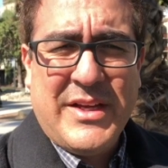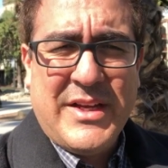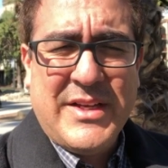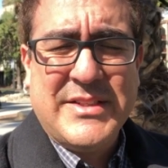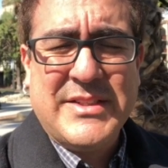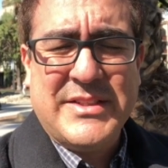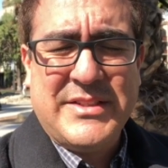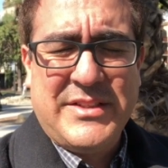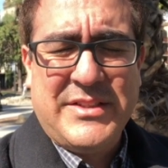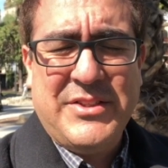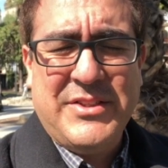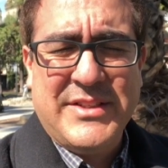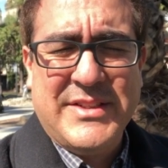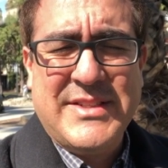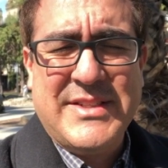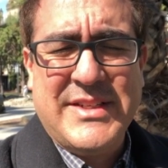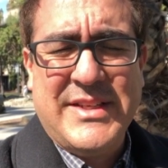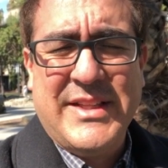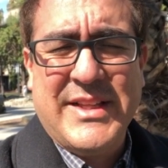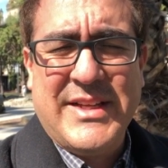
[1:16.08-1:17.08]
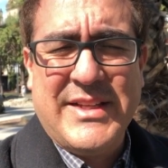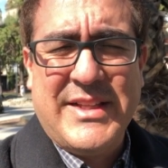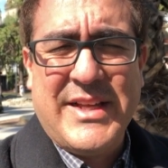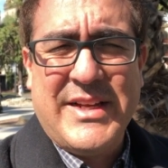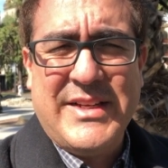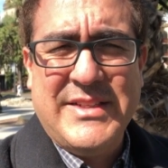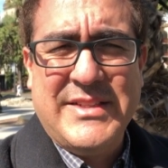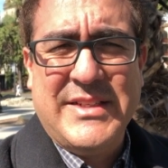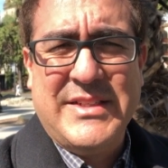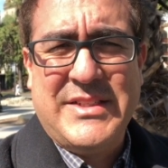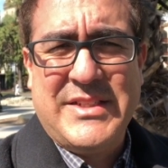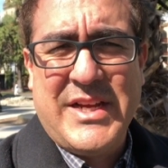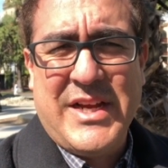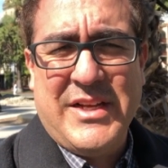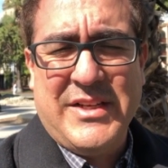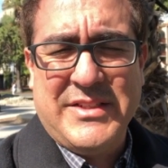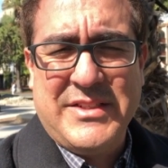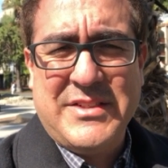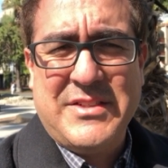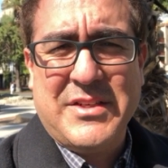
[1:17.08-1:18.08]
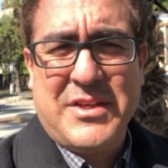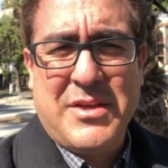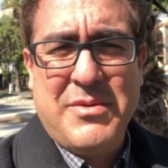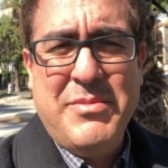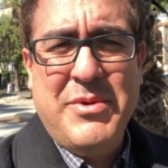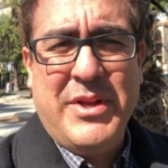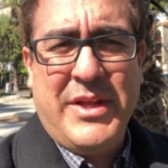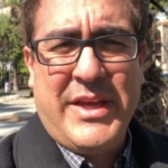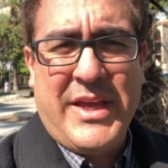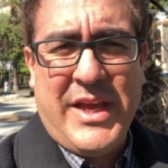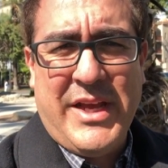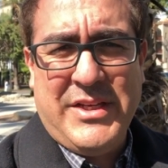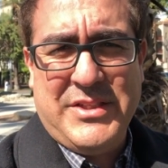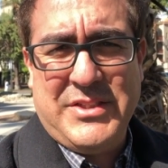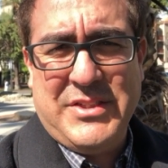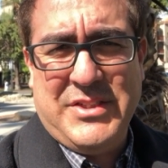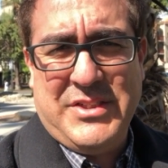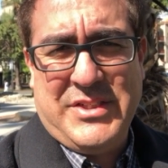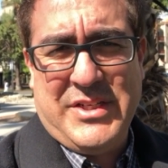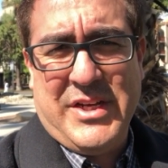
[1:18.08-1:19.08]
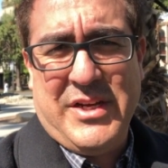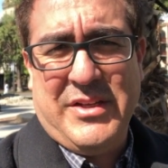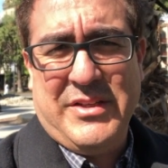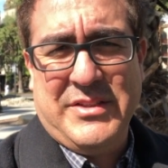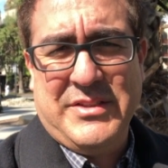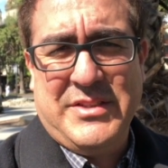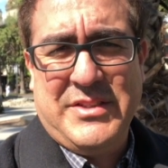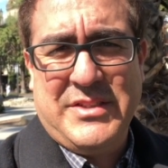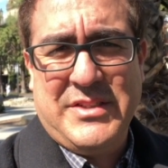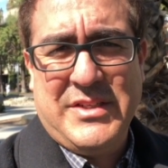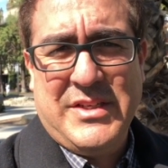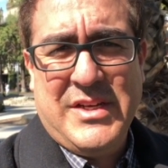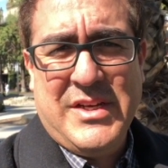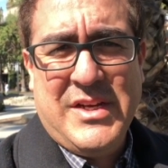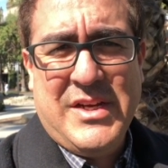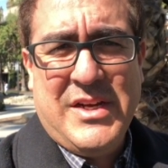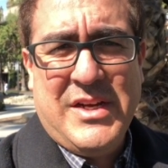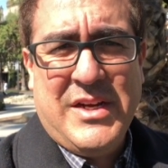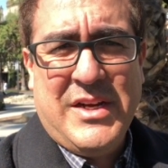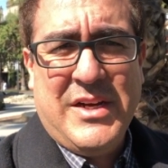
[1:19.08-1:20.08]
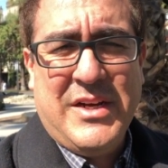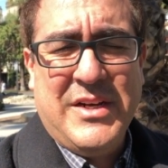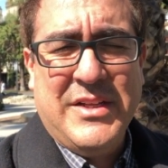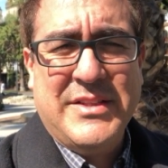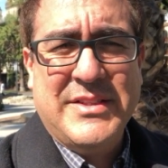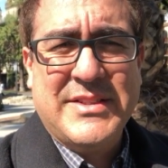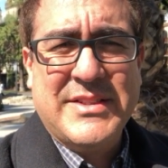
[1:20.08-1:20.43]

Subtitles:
as you can see, that is a challenge. It's a communication challenge.